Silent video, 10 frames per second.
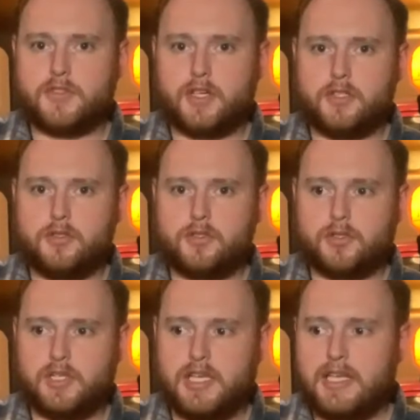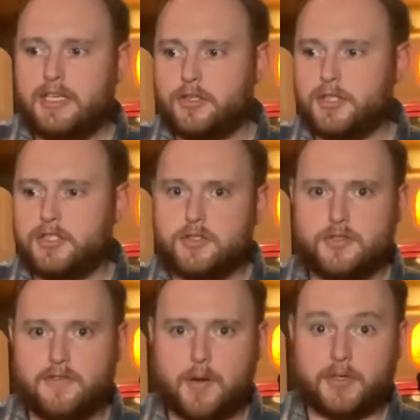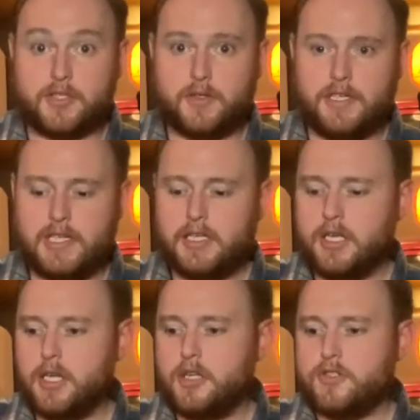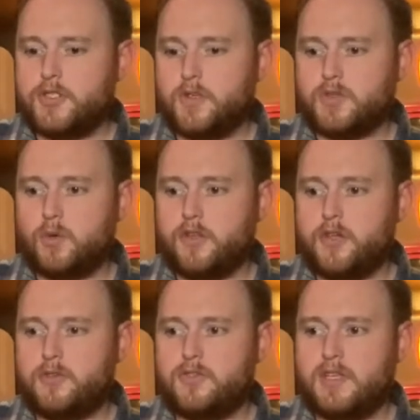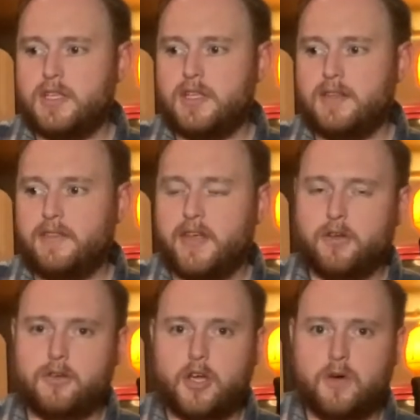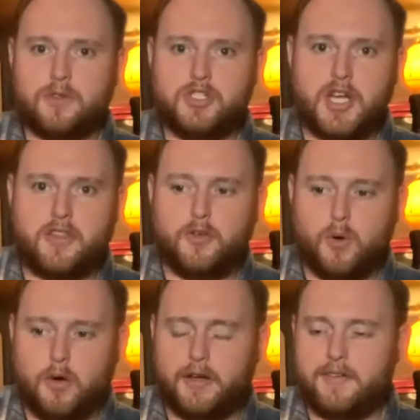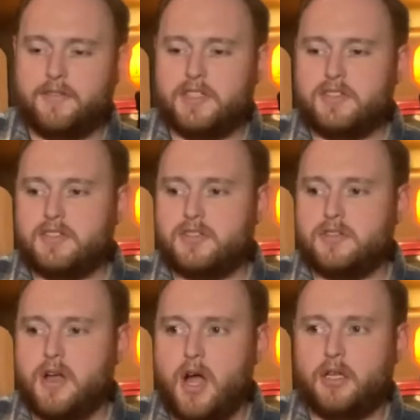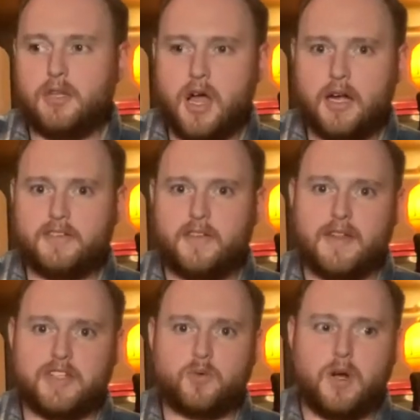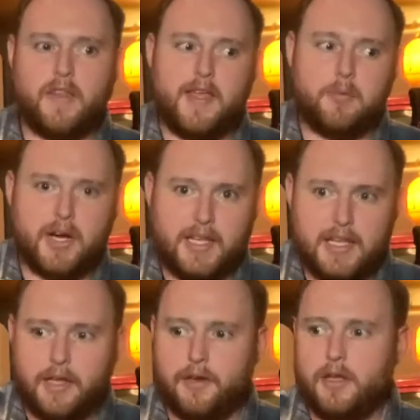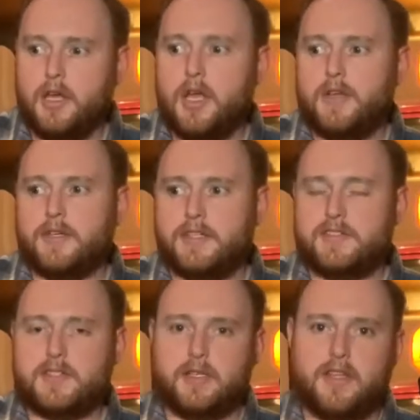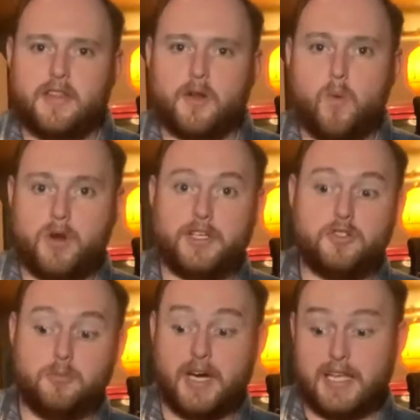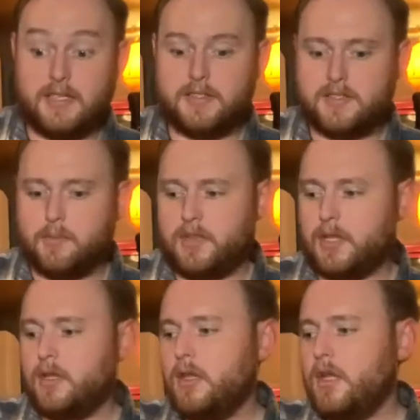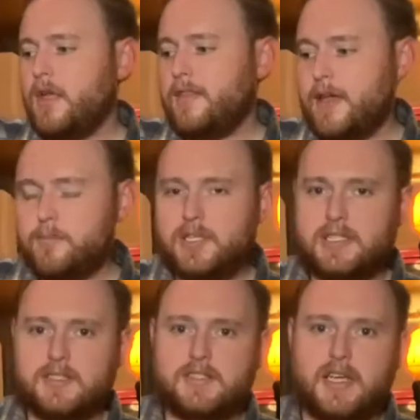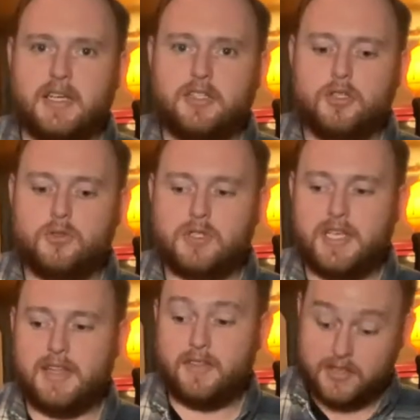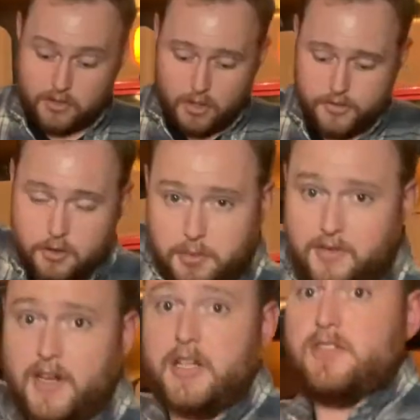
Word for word: they're usually creatures of opportunity, so it's one of those, they'll go and check the door, and if it's not locked, then that's why they break in. Not necessarily that they're wanting to break into something. That being said, this also provides